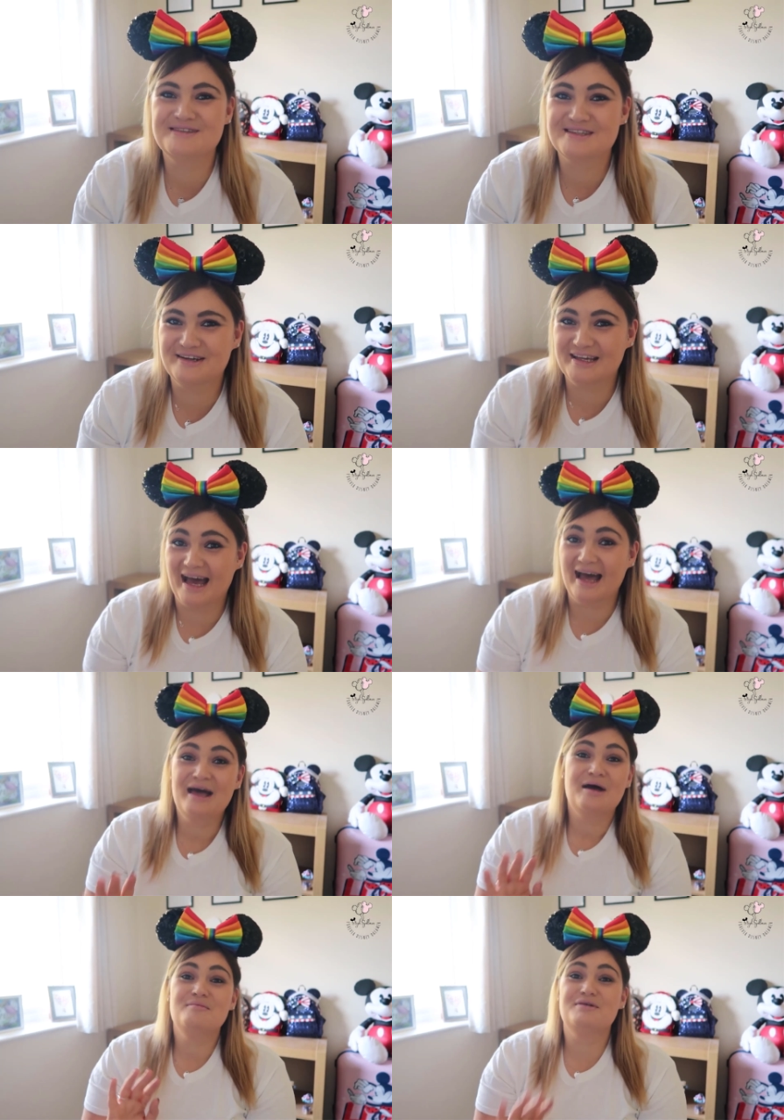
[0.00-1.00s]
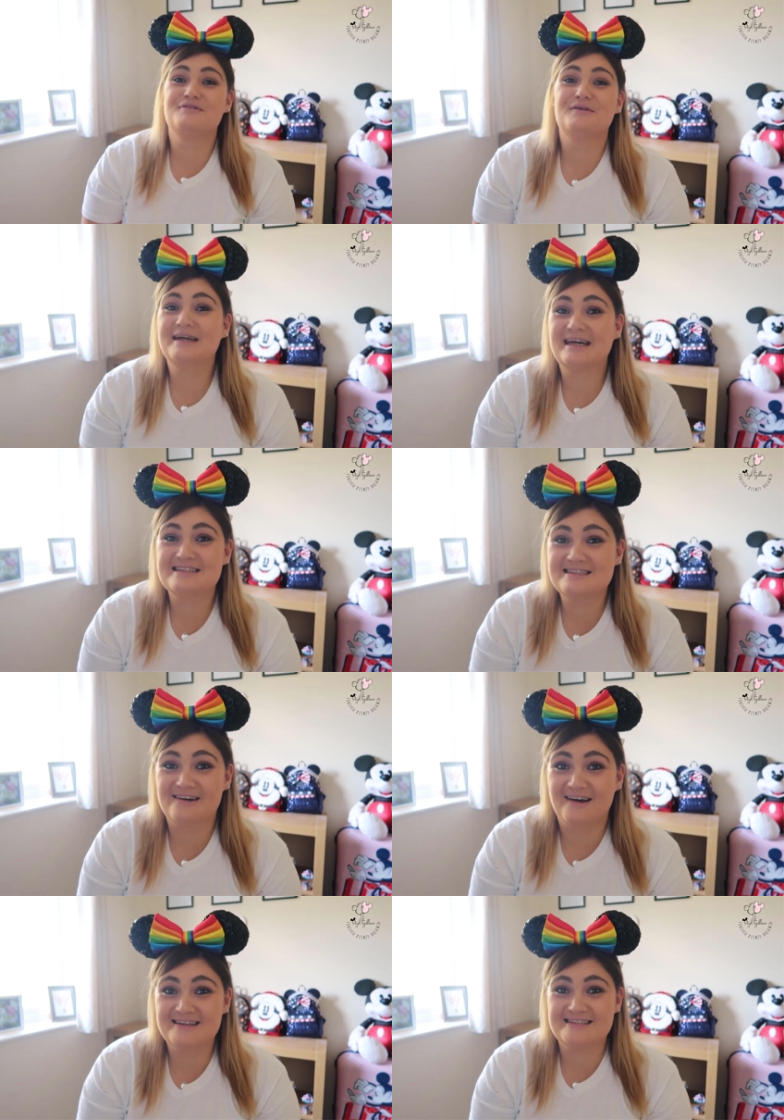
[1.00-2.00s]
So yeah, before I get
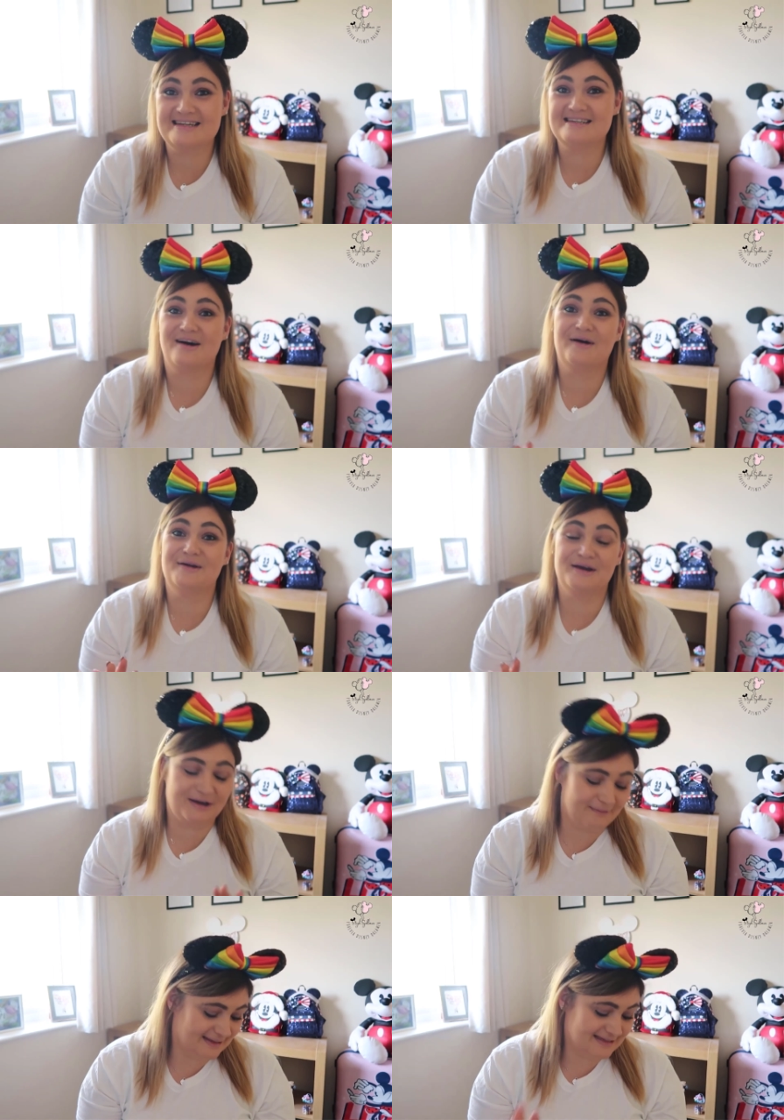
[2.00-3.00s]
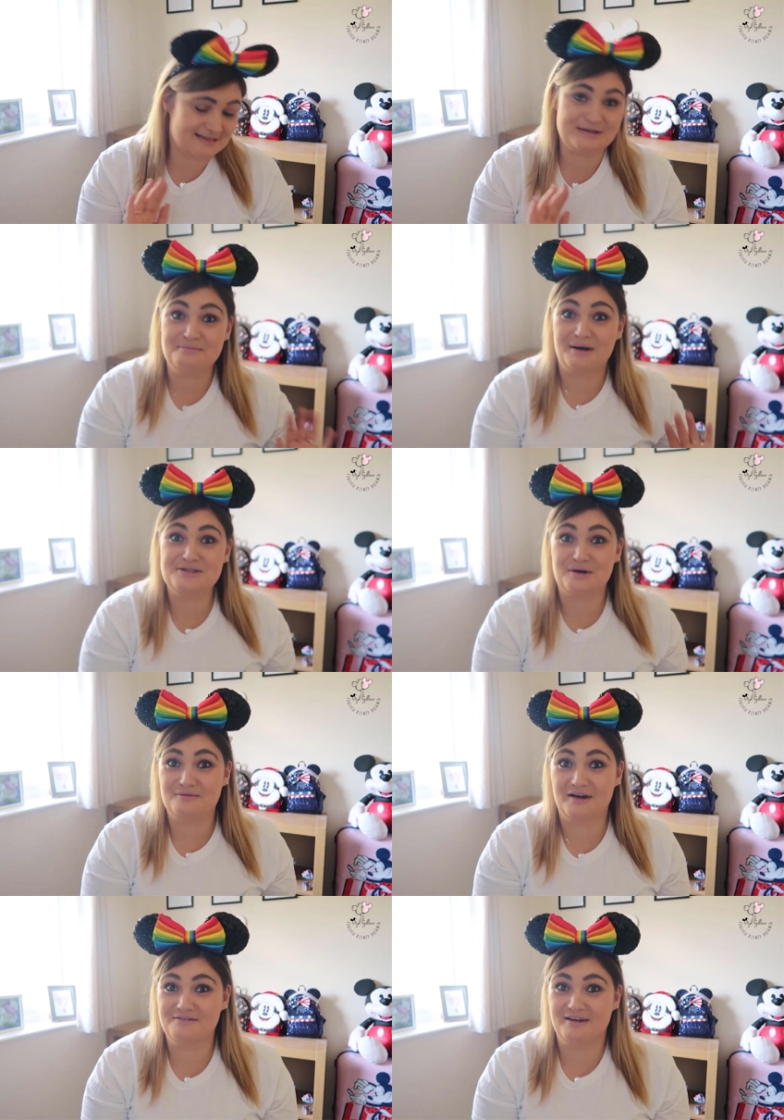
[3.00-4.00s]
started on going into my top
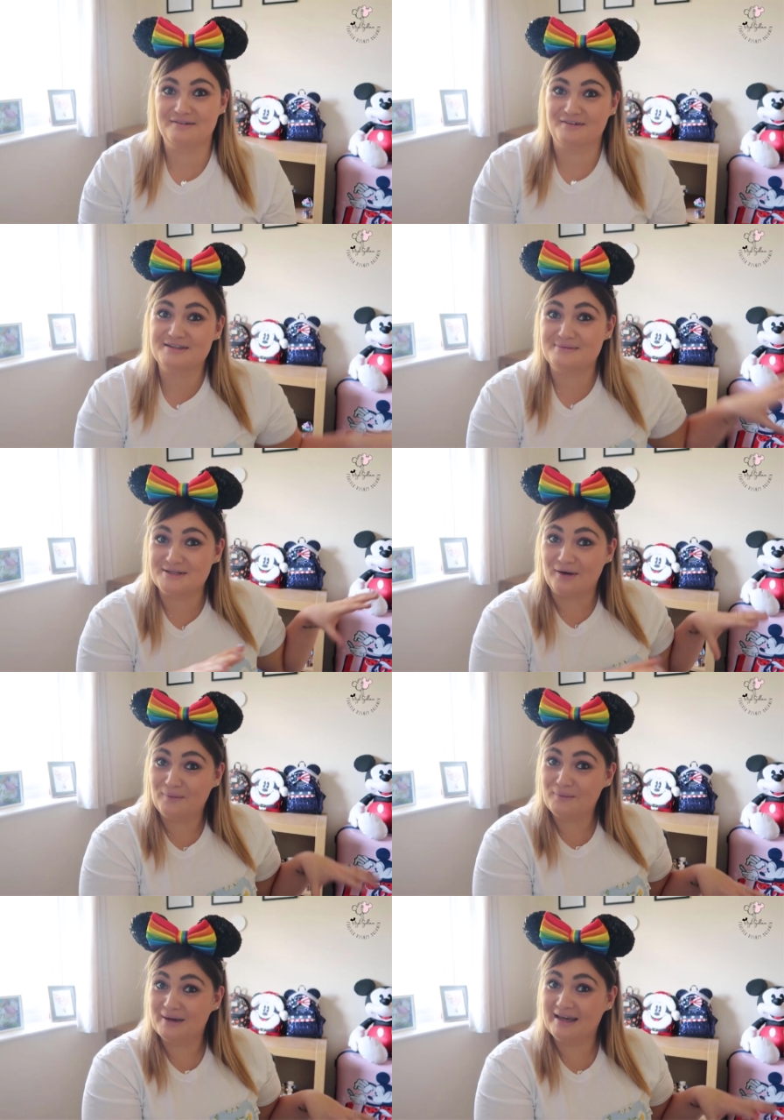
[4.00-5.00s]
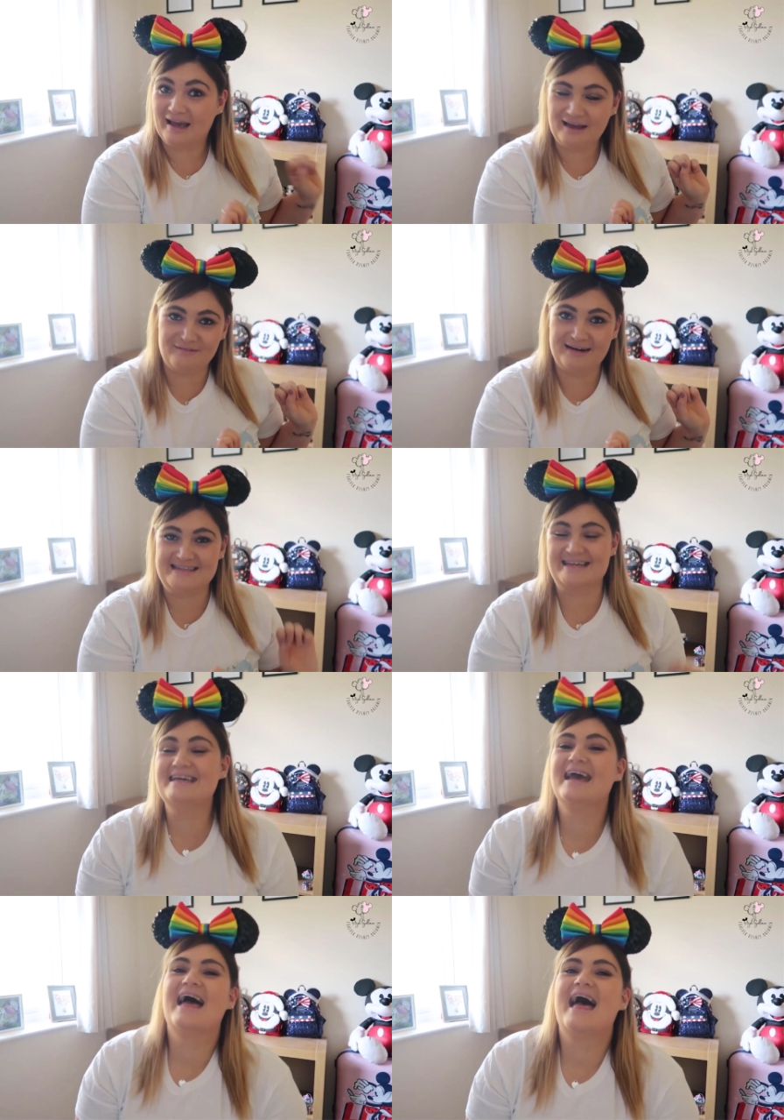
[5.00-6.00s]
5 favourites, which are all here and ready,